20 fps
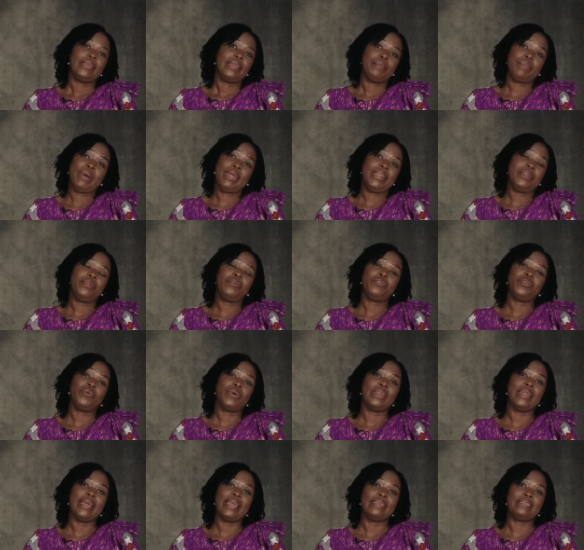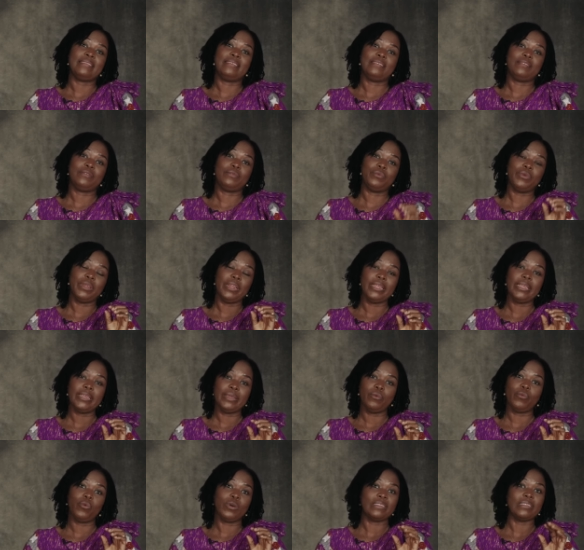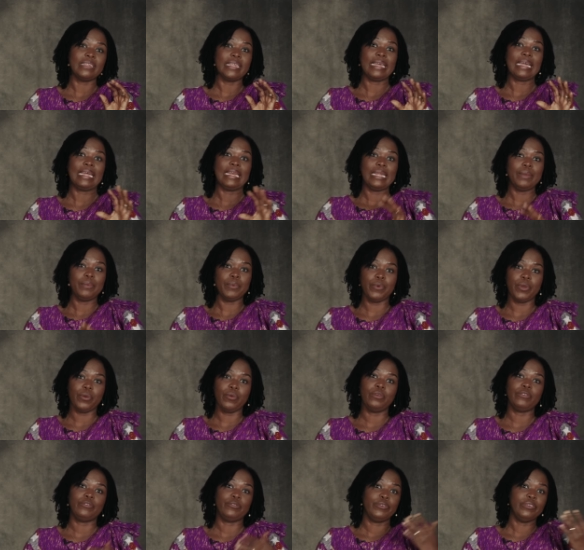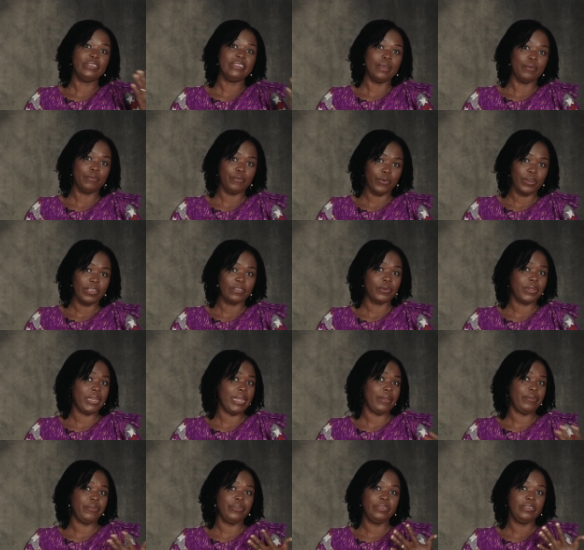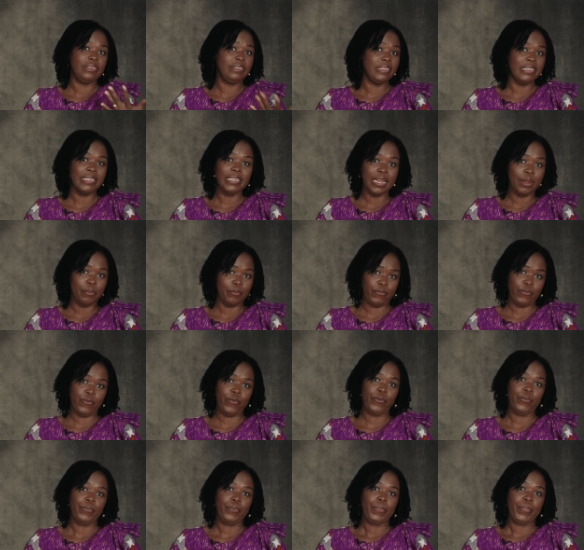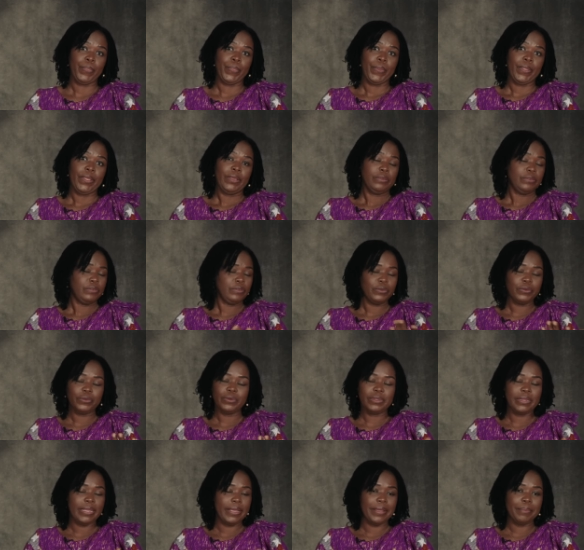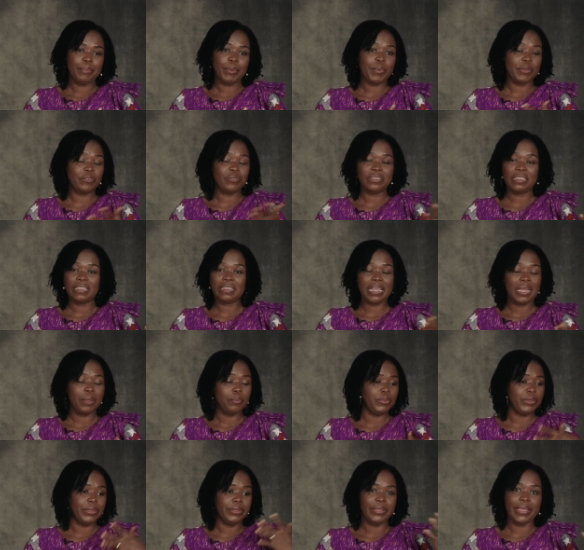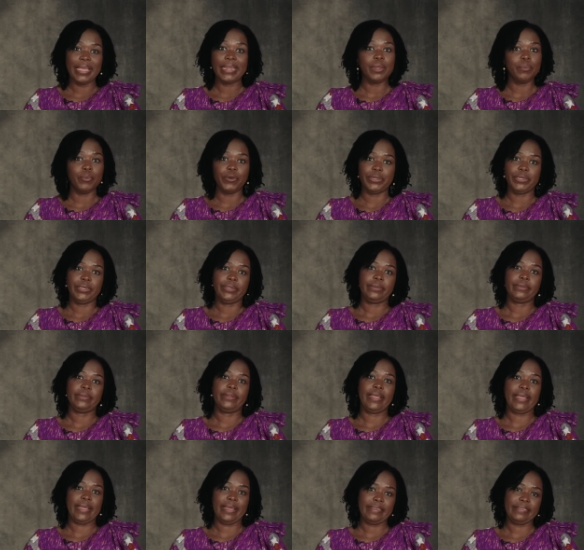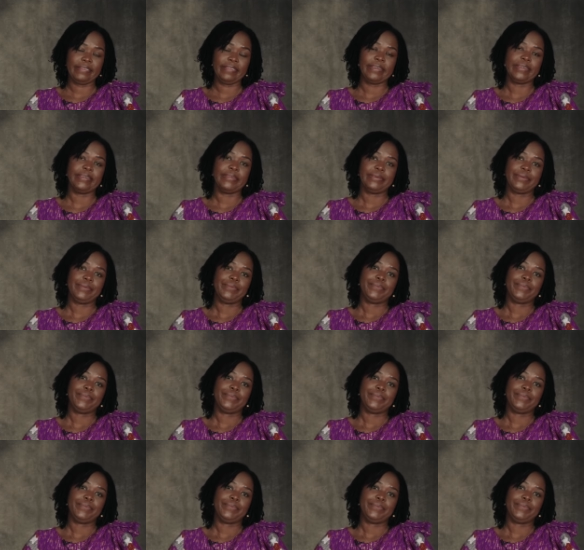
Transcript: But they don't know whether it is really what they claimed we we're going to use them for, it's what they're using them for. So the perpetrator can be anybody, like I said.